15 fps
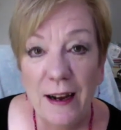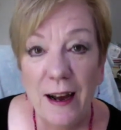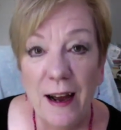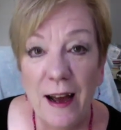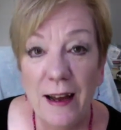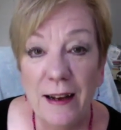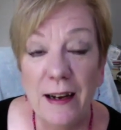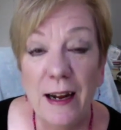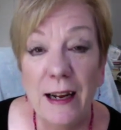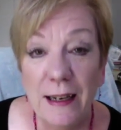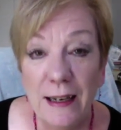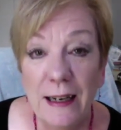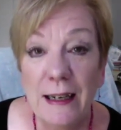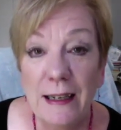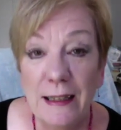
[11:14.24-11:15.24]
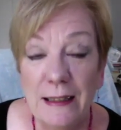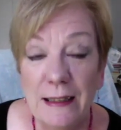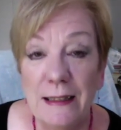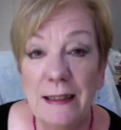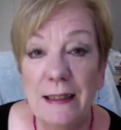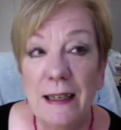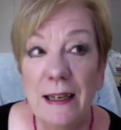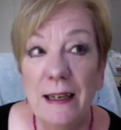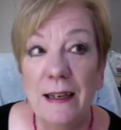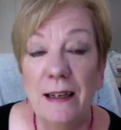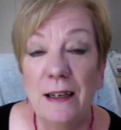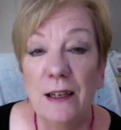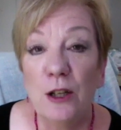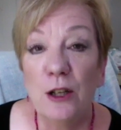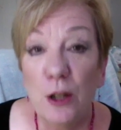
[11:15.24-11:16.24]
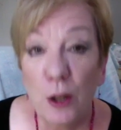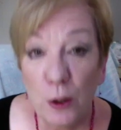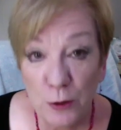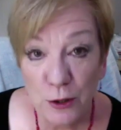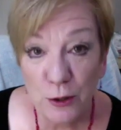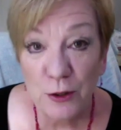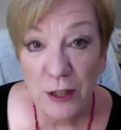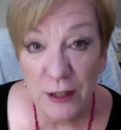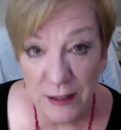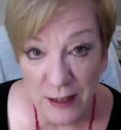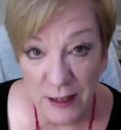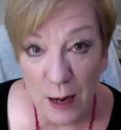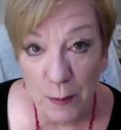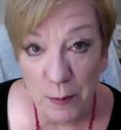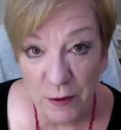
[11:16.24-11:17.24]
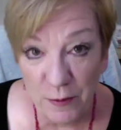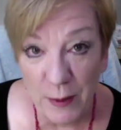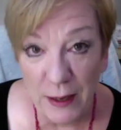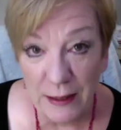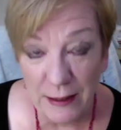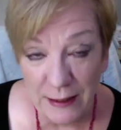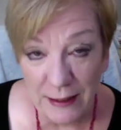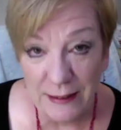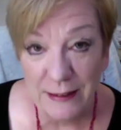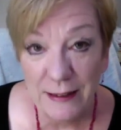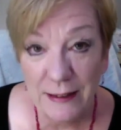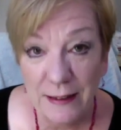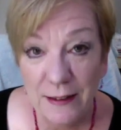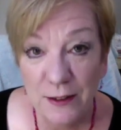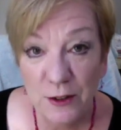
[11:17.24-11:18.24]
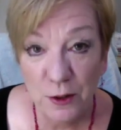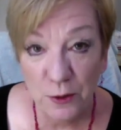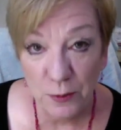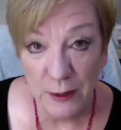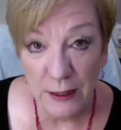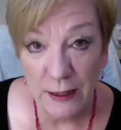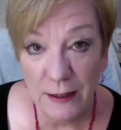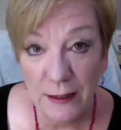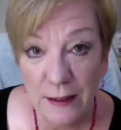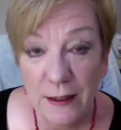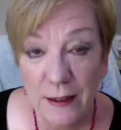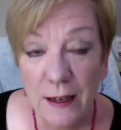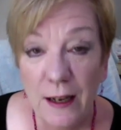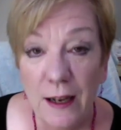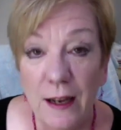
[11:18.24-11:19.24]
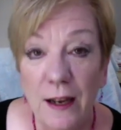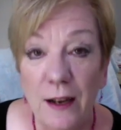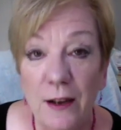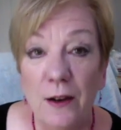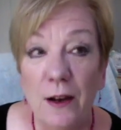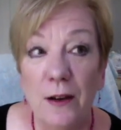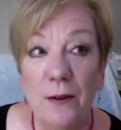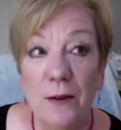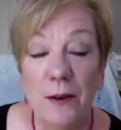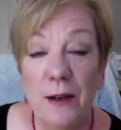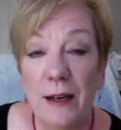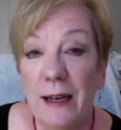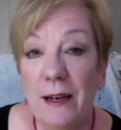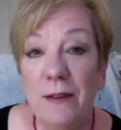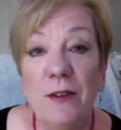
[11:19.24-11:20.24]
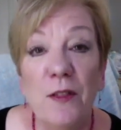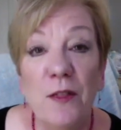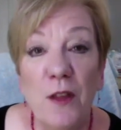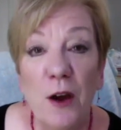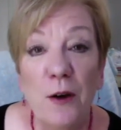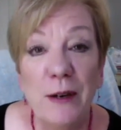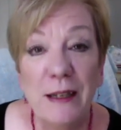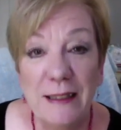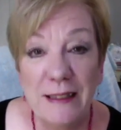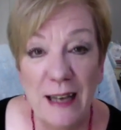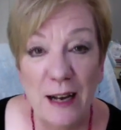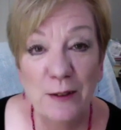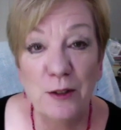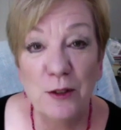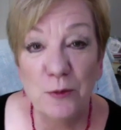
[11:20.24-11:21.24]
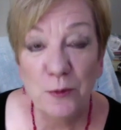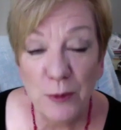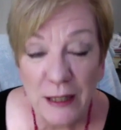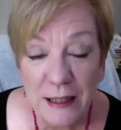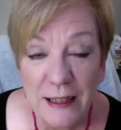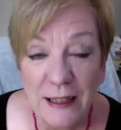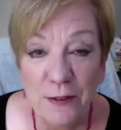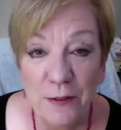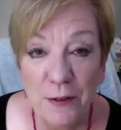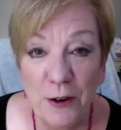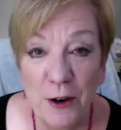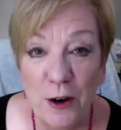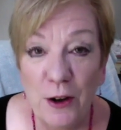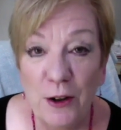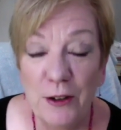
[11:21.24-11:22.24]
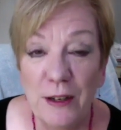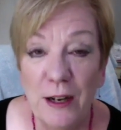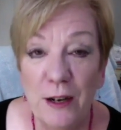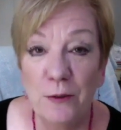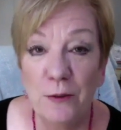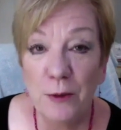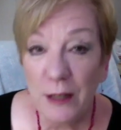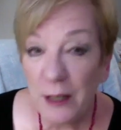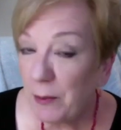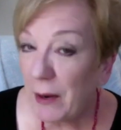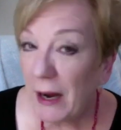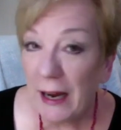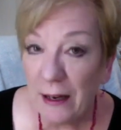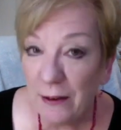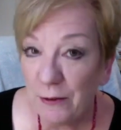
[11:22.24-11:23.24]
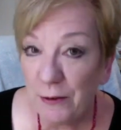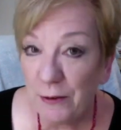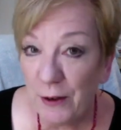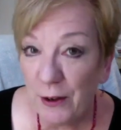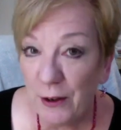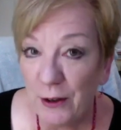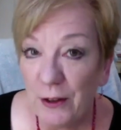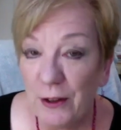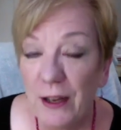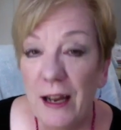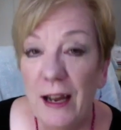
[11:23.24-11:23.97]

and it is closer to the top of my list to read. Even though it sounds really difficult and really painful,